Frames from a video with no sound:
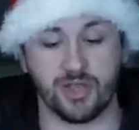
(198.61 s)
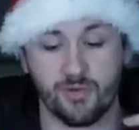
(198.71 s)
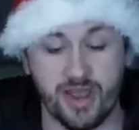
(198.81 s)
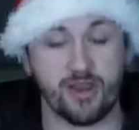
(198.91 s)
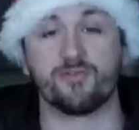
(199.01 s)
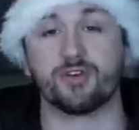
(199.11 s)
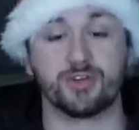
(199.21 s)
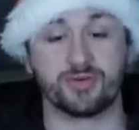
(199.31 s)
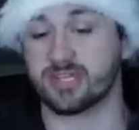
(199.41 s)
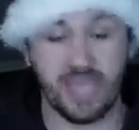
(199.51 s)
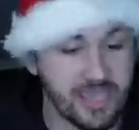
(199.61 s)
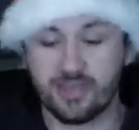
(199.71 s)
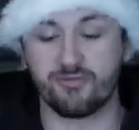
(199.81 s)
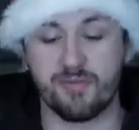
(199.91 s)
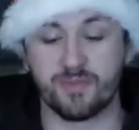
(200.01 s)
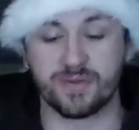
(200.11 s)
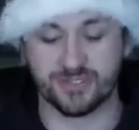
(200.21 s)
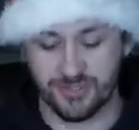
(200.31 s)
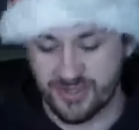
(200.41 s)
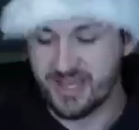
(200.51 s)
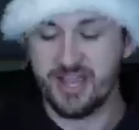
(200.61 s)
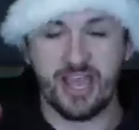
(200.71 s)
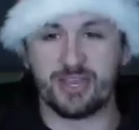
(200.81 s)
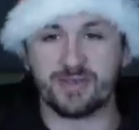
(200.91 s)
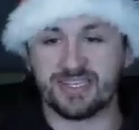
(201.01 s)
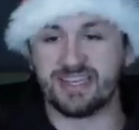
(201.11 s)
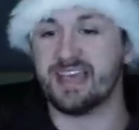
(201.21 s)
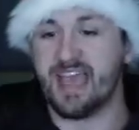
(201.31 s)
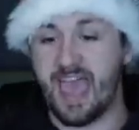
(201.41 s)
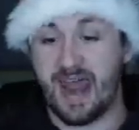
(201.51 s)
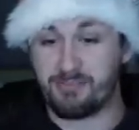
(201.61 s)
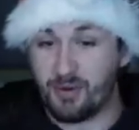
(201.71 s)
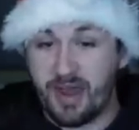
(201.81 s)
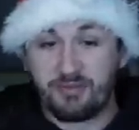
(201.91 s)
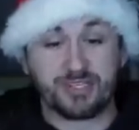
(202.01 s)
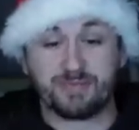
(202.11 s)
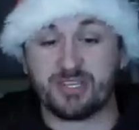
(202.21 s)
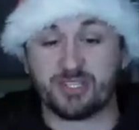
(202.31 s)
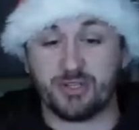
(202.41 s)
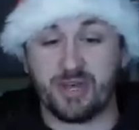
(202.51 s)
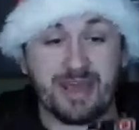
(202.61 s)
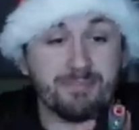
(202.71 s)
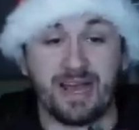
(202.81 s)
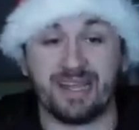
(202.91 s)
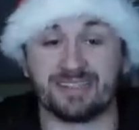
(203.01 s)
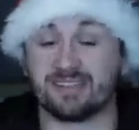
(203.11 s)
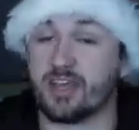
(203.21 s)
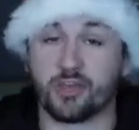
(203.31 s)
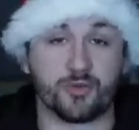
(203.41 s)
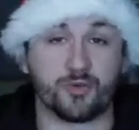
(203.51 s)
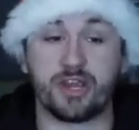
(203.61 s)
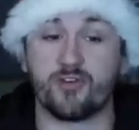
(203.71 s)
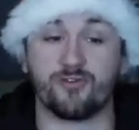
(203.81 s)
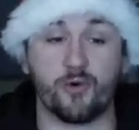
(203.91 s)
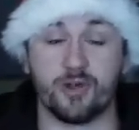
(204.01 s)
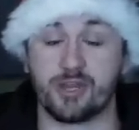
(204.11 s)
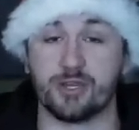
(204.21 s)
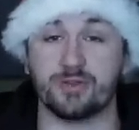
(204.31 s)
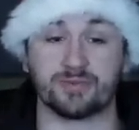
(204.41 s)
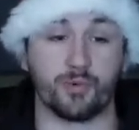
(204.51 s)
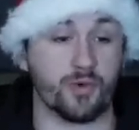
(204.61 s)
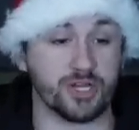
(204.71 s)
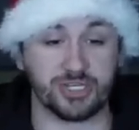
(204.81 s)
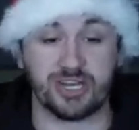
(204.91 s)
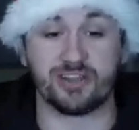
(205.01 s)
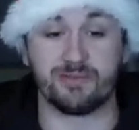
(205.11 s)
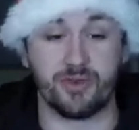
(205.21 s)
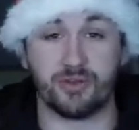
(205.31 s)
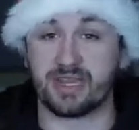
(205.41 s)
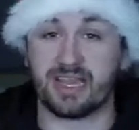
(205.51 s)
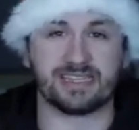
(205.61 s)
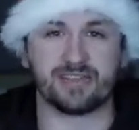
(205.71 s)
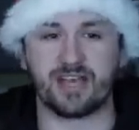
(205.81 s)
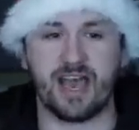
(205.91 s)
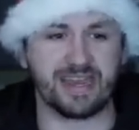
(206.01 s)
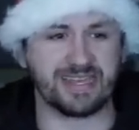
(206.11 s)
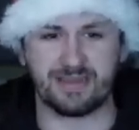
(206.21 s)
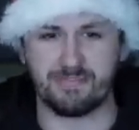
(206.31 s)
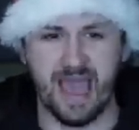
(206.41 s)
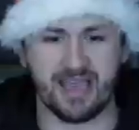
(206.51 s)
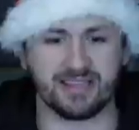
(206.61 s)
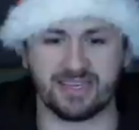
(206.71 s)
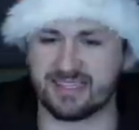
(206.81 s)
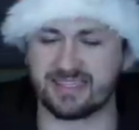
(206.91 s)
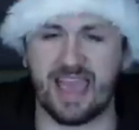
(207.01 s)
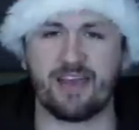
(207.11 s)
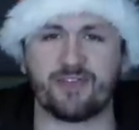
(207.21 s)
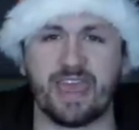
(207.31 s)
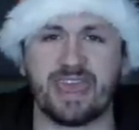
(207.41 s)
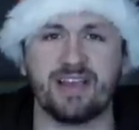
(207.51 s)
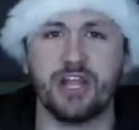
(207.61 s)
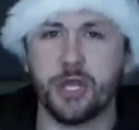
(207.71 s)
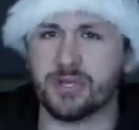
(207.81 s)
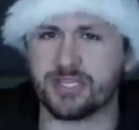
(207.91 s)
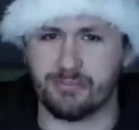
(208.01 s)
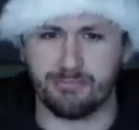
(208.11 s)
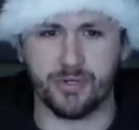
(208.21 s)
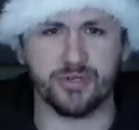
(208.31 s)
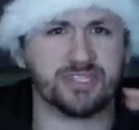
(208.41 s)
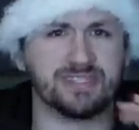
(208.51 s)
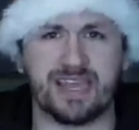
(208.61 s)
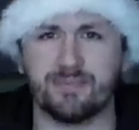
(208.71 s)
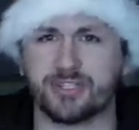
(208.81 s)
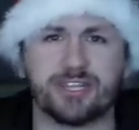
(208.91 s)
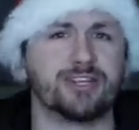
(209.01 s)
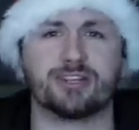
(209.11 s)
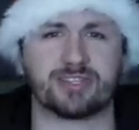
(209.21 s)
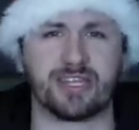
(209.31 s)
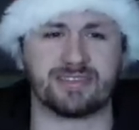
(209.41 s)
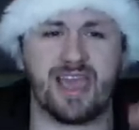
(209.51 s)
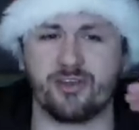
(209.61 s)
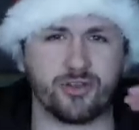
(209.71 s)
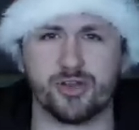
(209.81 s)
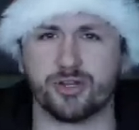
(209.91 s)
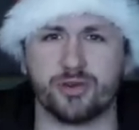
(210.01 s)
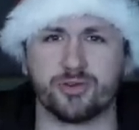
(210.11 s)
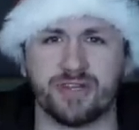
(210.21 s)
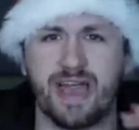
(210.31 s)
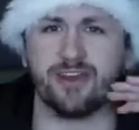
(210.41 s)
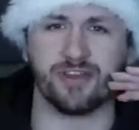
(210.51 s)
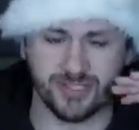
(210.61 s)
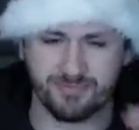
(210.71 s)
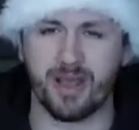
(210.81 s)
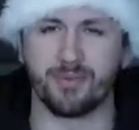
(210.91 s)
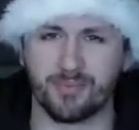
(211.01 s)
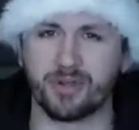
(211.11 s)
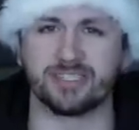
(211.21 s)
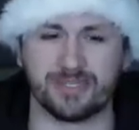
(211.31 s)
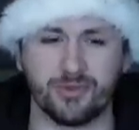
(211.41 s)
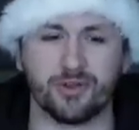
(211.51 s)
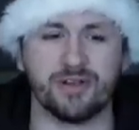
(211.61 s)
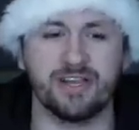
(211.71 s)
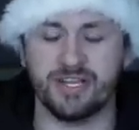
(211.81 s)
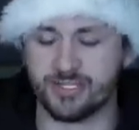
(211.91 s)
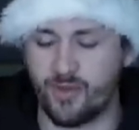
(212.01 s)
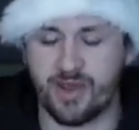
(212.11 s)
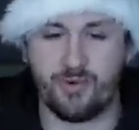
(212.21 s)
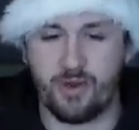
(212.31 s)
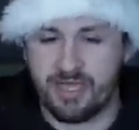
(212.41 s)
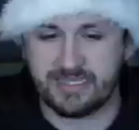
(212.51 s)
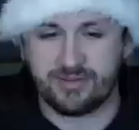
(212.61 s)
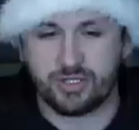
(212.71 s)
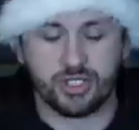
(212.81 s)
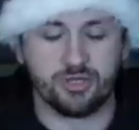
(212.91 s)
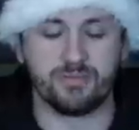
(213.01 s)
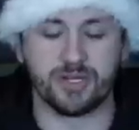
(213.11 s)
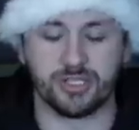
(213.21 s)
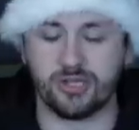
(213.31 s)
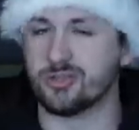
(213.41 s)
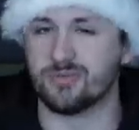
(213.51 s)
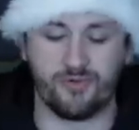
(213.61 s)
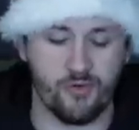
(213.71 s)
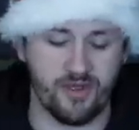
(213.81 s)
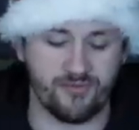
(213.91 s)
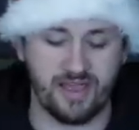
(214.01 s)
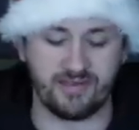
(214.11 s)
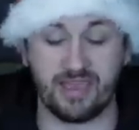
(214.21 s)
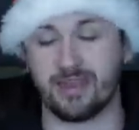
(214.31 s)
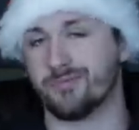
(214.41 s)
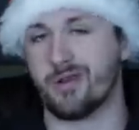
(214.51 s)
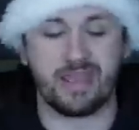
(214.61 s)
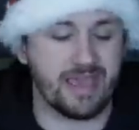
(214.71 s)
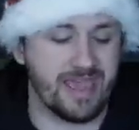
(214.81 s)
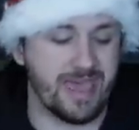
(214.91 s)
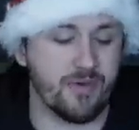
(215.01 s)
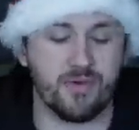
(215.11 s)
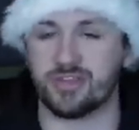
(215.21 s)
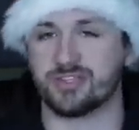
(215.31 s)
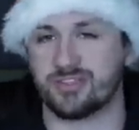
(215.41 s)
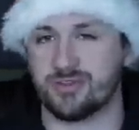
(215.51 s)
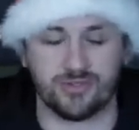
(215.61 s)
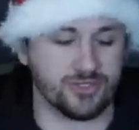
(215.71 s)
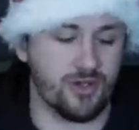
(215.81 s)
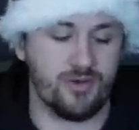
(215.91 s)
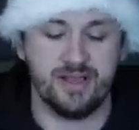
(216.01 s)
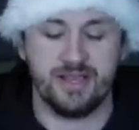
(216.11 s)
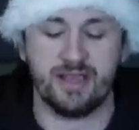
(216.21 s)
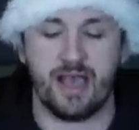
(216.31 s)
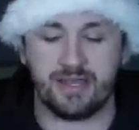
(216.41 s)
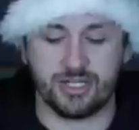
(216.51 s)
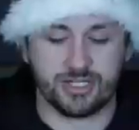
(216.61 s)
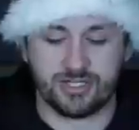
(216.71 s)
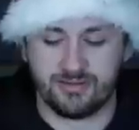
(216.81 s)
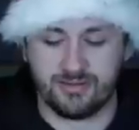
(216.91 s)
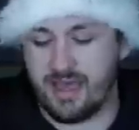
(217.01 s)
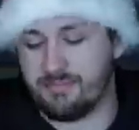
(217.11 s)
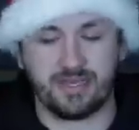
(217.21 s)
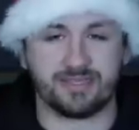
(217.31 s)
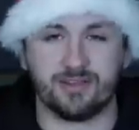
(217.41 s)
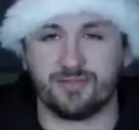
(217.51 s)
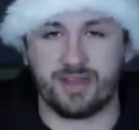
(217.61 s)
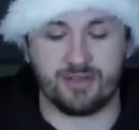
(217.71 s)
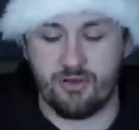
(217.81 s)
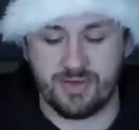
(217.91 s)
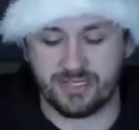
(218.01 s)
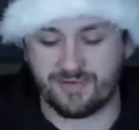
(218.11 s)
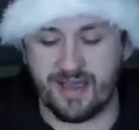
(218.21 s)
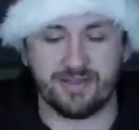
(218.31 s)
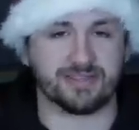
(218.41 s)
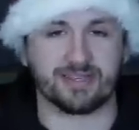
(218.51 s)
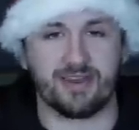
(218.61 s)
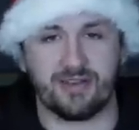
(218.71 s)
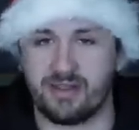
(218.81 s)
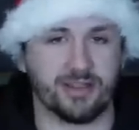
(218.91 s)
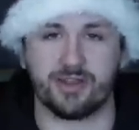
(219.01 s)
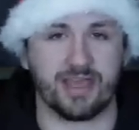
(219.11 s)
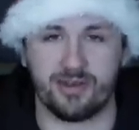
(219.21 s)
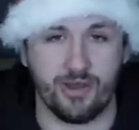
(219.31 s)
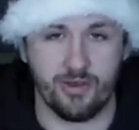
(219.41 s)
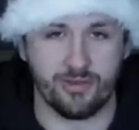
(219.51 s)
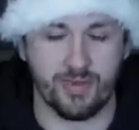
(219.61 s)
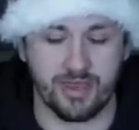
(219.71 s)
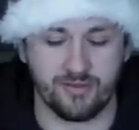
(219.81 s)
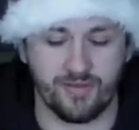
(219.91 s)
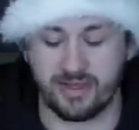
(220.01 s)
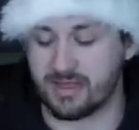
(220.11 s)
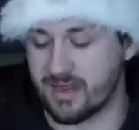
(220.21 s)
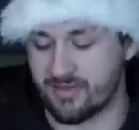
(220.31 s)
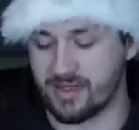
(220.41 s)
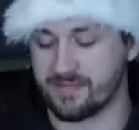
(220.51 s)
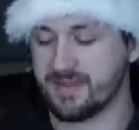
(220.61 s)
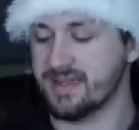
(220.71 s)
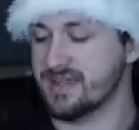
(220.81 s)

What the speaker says: So I ran over to a dude. I was like, hey, can I grab your pistol and use it? And I pulled out this pistol and I blasted like three or four dudes that were rushing into the building as I was hiding in the back of like this cafe with some booths and tables. Literally looked like a diner. Go to your local diner. It was probably pretty similar to what it was. And I was just shooting a bunch of dudes before I finally ended up running out of ammo with this too. So I just let myself, I called myself out. I was like, I literally had no other way of defending anything.